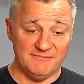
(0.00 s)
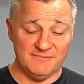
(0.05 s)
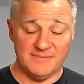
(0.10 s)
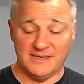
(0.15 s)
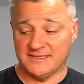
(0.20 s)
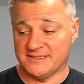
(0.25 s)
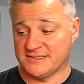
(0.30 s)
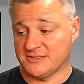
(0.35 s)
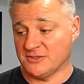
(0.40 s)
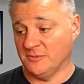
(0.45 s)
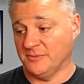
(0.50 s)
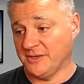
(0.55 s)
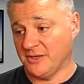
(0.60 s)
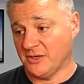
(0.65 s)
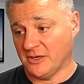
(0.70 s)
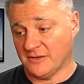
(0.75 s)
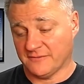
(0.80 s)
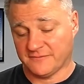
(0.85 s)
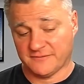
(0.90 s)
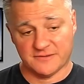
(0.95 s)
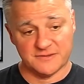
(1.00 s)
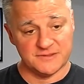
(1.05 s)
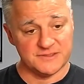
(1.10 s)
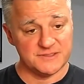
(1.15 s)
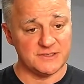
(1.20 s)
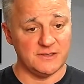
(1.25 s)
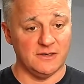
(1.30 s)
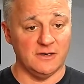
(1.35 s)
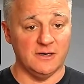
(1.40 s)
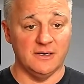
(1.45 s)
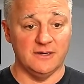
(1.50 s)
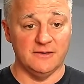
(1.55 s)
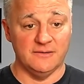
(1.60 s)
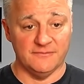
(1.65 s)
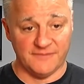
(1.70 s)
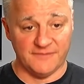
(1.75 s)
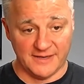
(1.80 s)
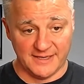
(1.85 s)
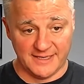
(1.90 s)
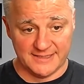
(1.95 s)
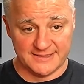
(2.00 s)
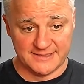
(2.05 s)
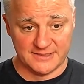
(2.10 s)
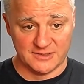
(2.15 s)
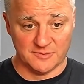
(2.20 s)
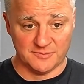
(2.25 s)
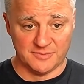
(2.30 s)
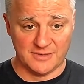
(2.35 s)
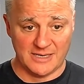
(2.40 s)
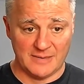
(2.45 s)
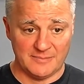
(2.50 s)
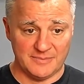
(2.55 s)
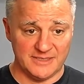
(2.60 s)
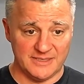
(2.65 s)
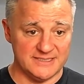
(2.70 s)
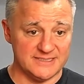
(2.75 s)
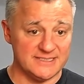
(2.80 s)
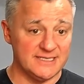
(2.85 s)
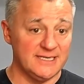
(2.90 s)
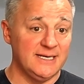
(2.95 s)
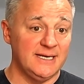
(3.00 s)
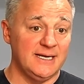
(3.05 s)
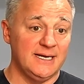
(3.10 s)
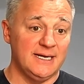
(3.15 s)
made so many offers on financing on properties,